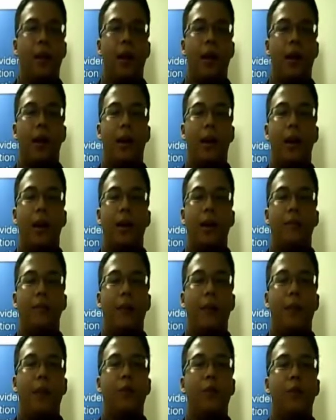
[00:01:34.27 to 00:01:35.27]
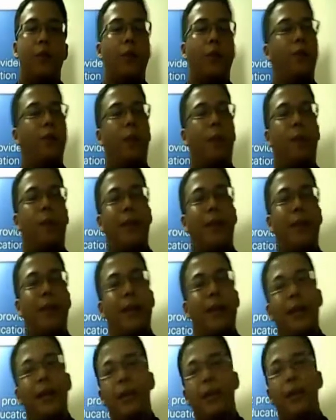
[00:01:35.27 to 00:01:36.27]
and I met with Papa
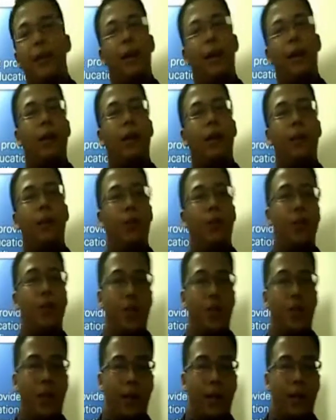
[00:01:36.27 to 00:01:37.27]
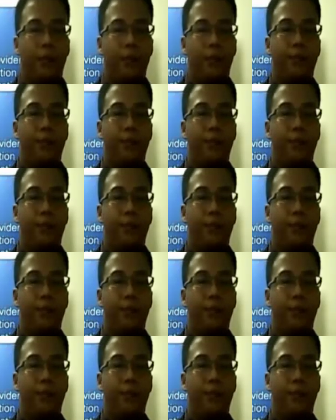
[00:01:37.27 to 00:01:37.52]
Denny and Ibu Regina.